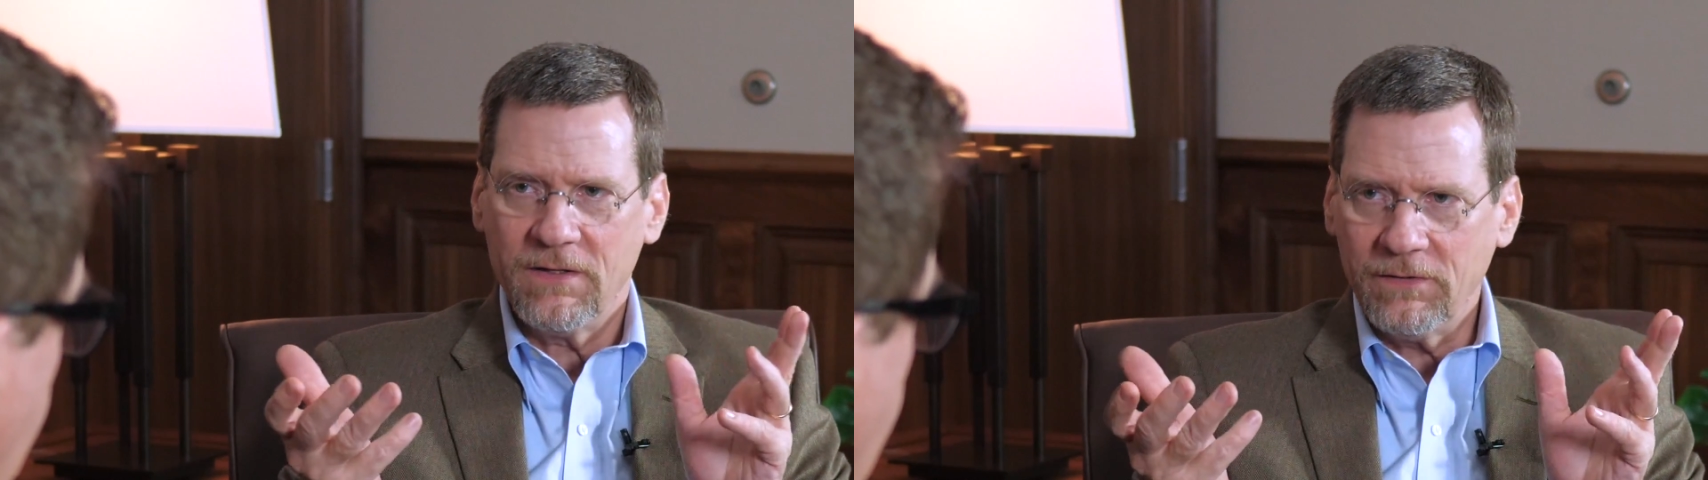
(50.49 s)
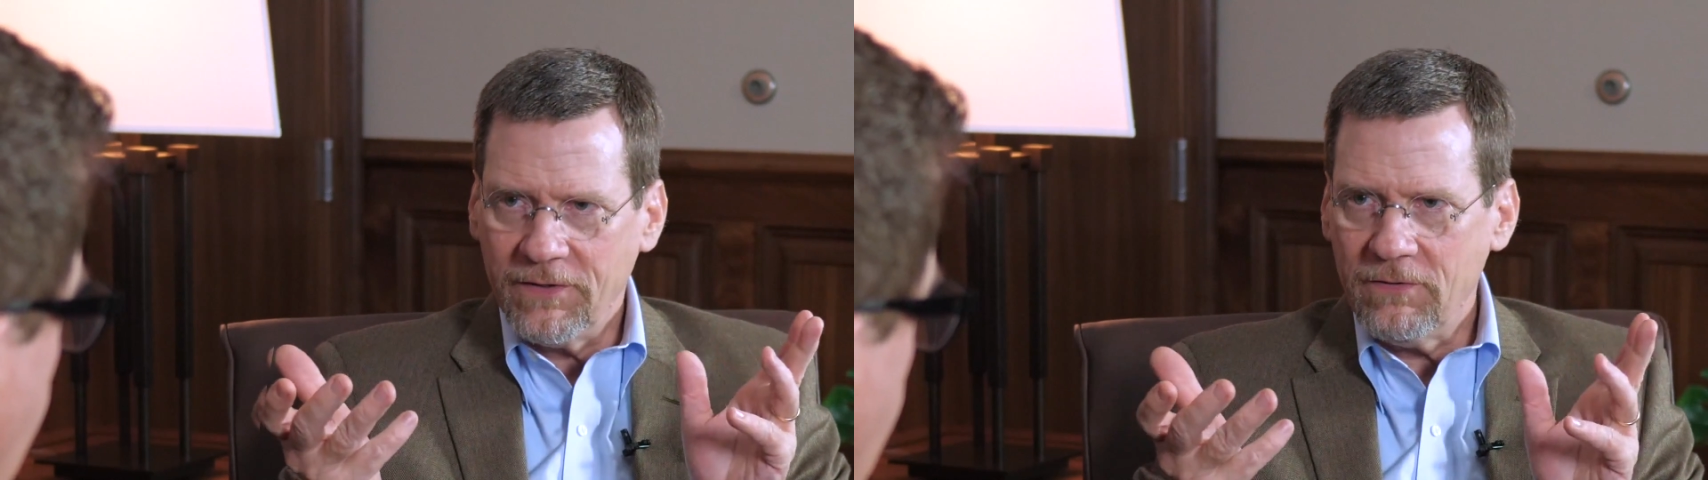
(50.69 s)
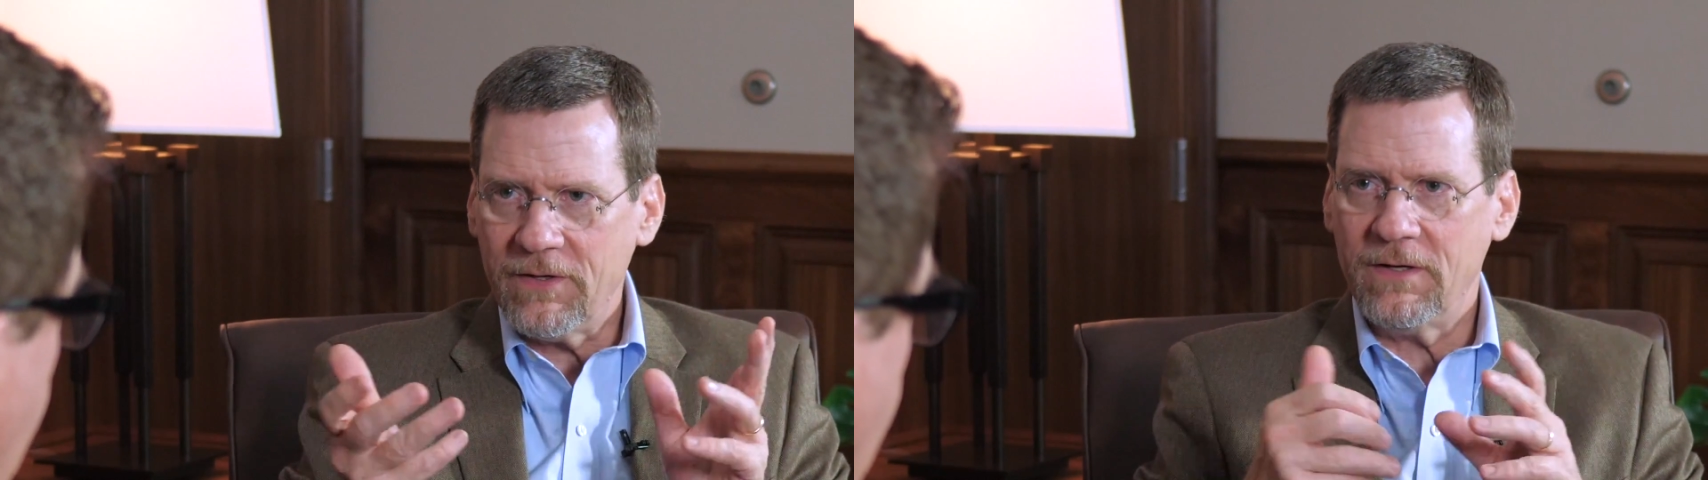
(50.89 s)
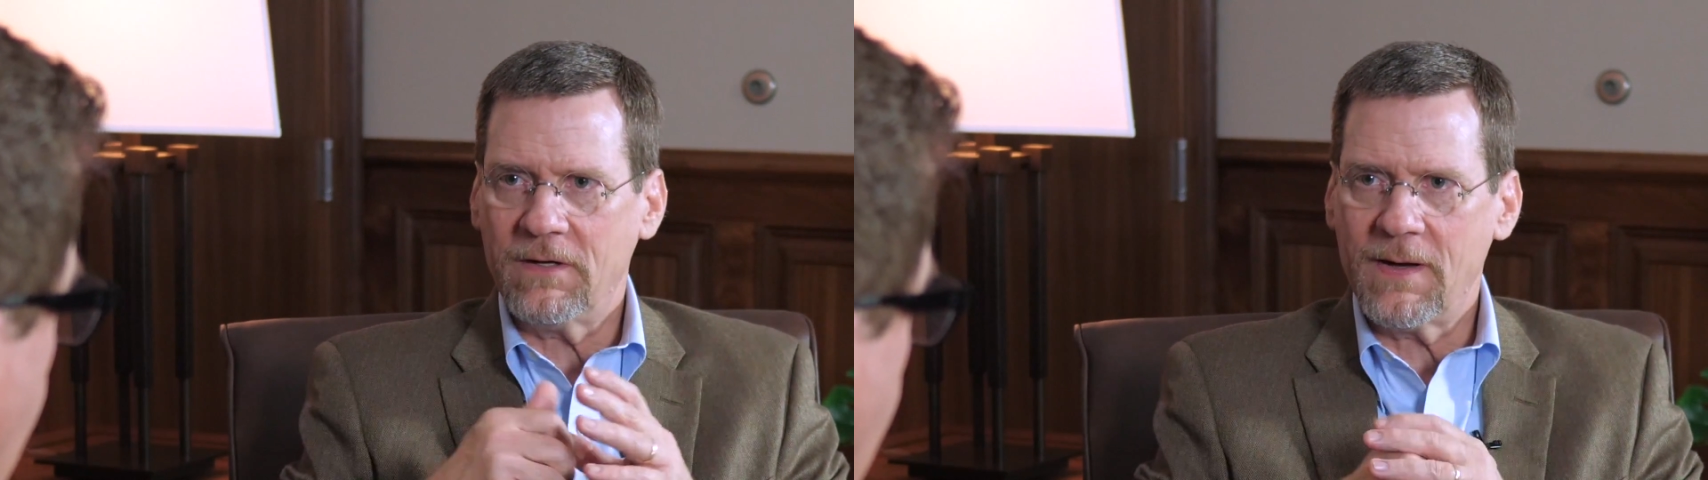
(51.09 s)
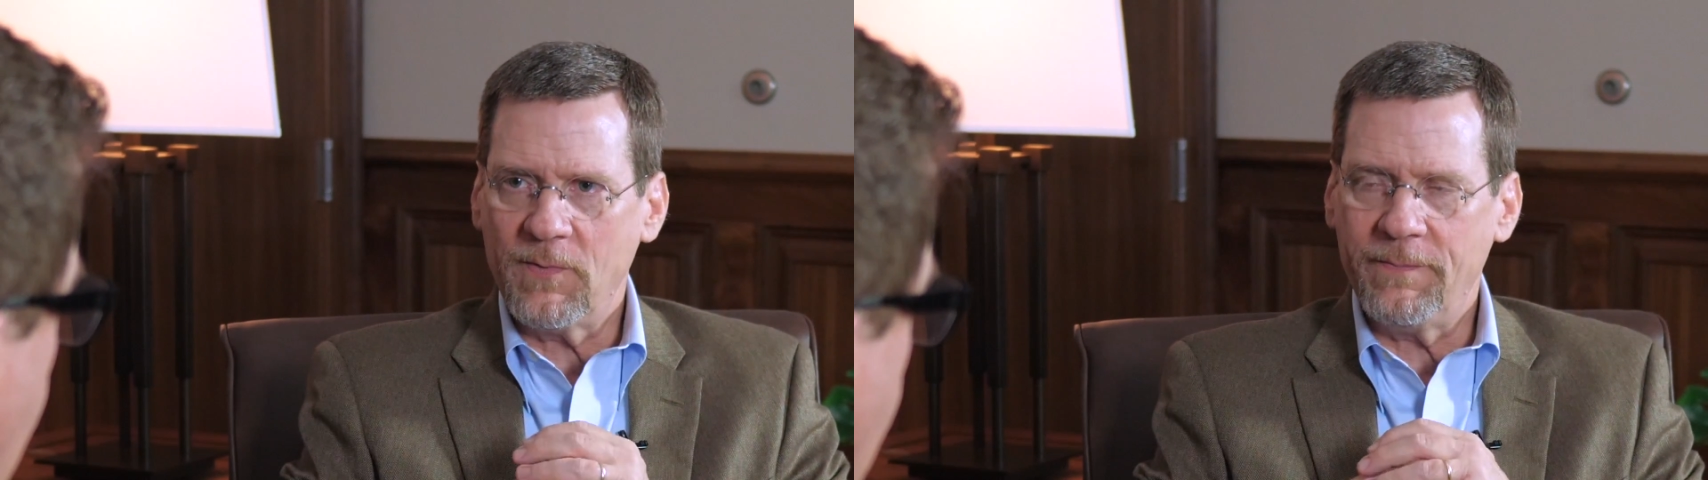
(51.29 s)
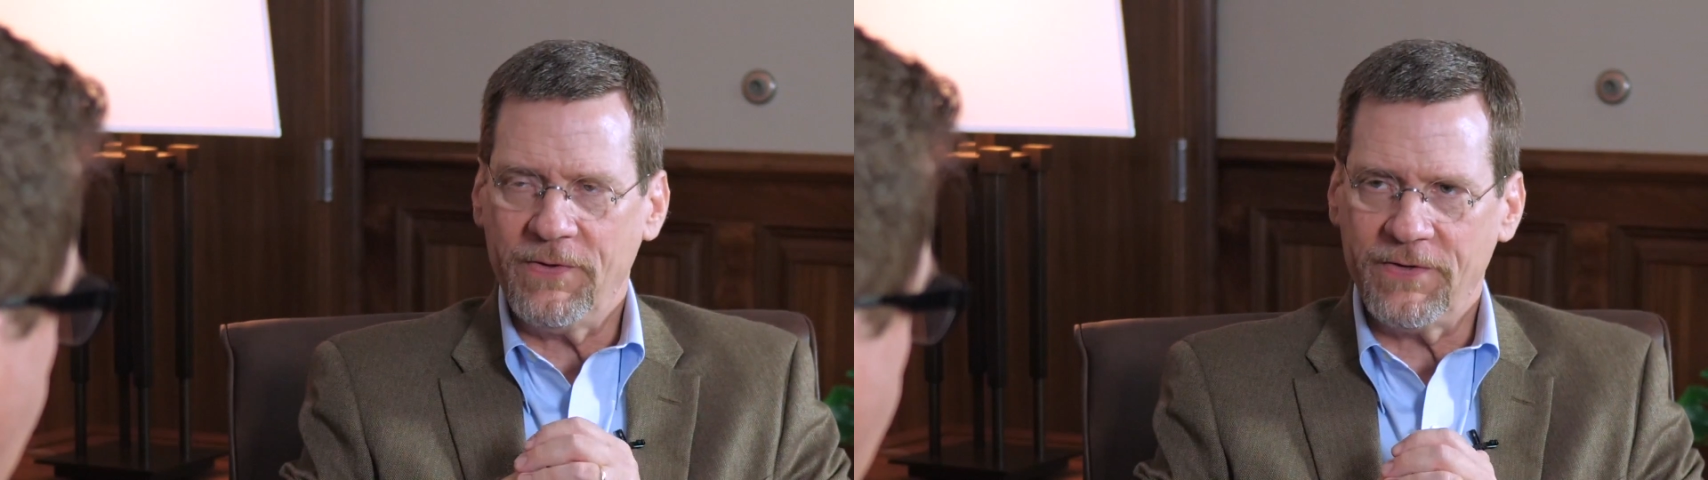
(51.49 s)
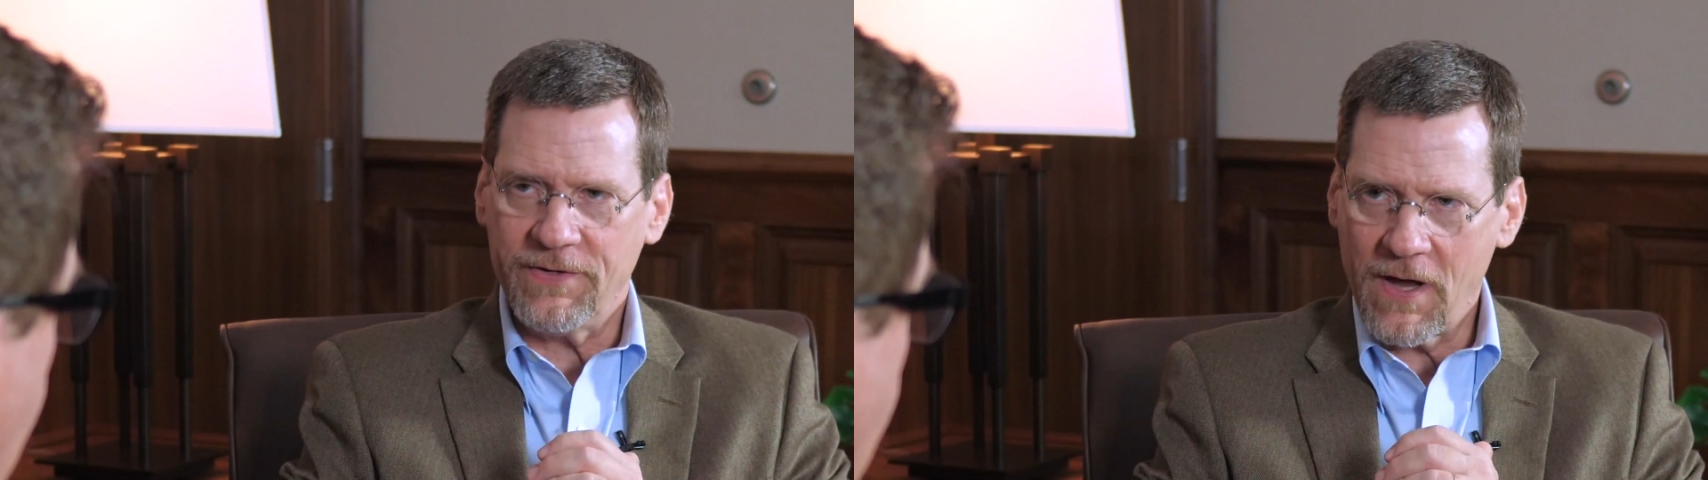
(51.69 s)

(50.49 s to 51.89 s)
literally a couple $1 billion